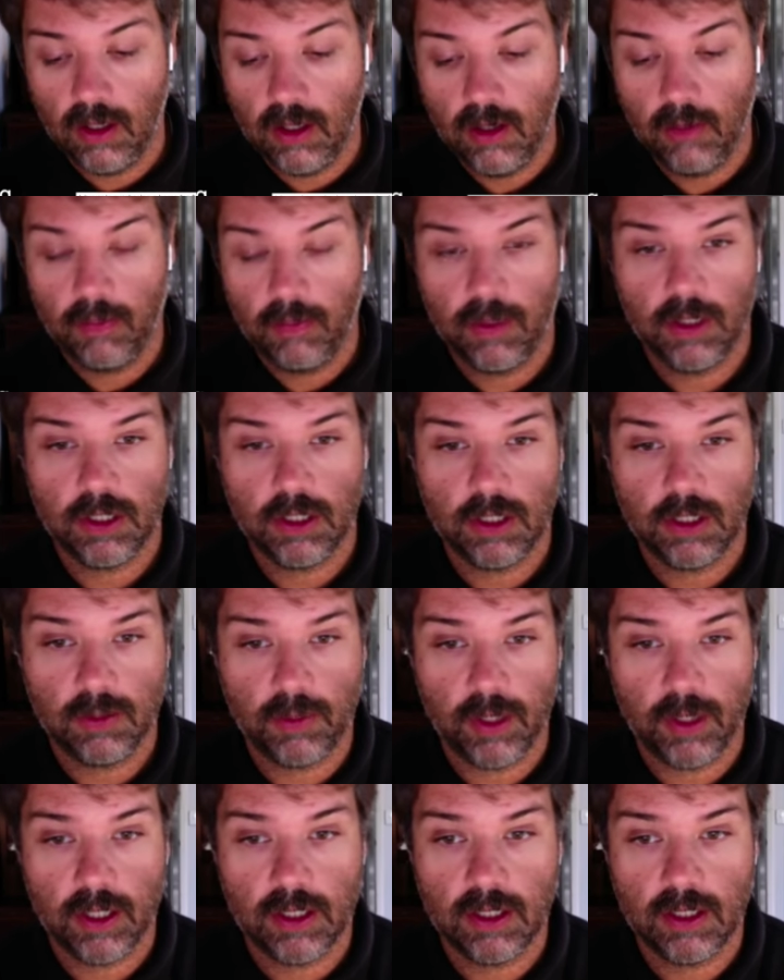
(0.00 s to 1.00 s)
purchase
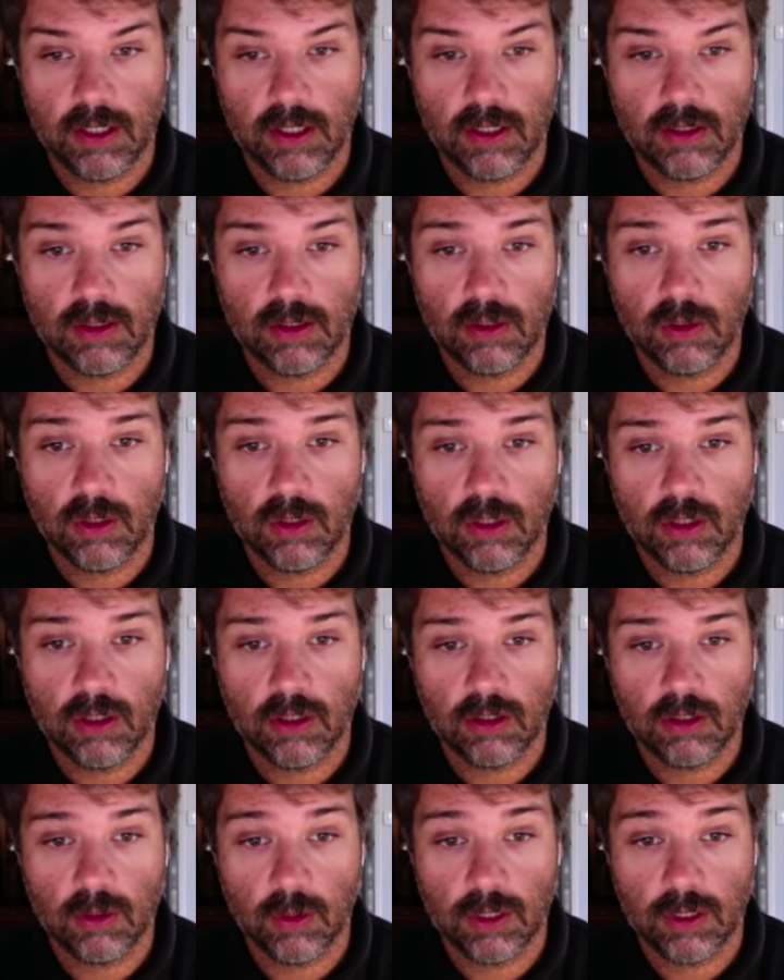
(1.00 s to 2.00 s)
price is
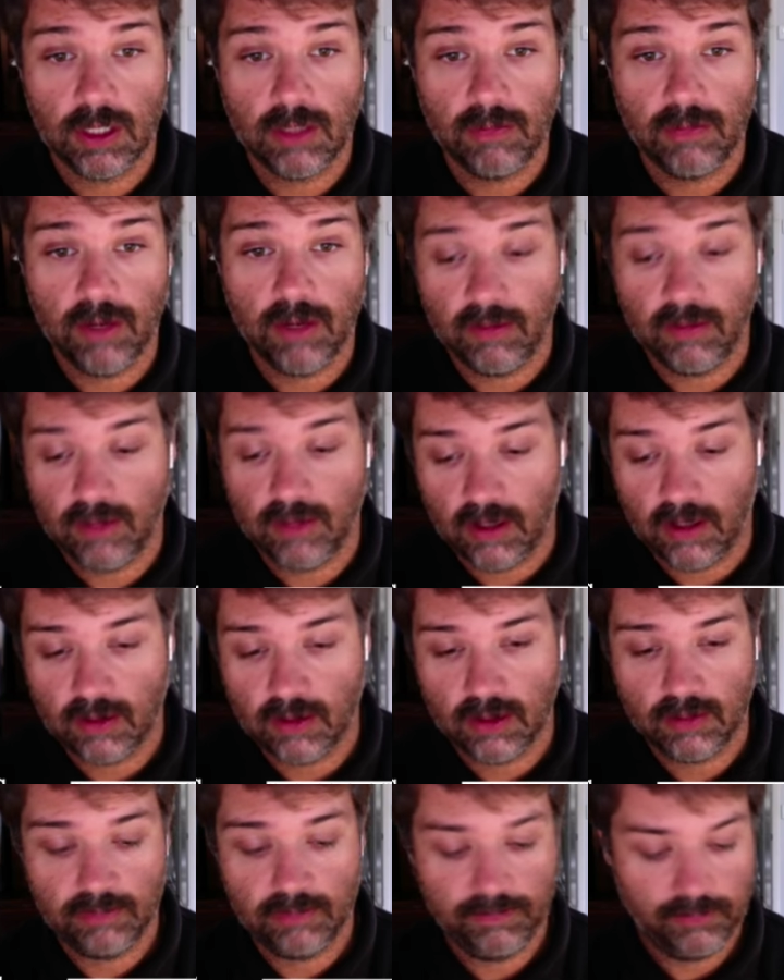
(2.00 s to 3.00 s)

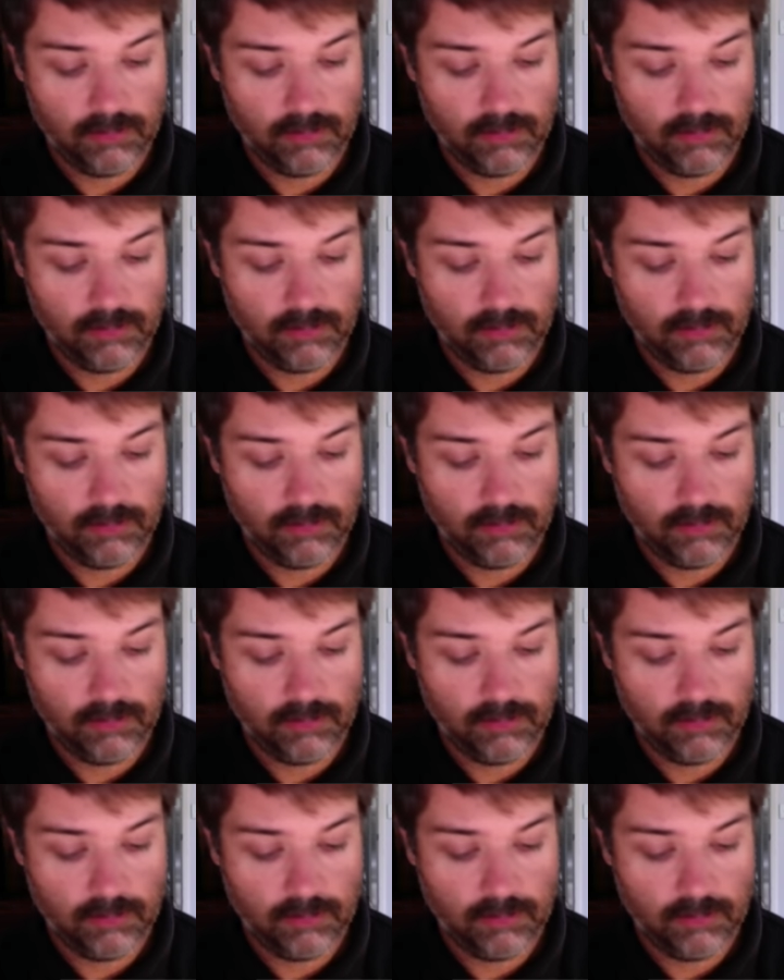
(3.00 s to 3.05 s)
$225,000.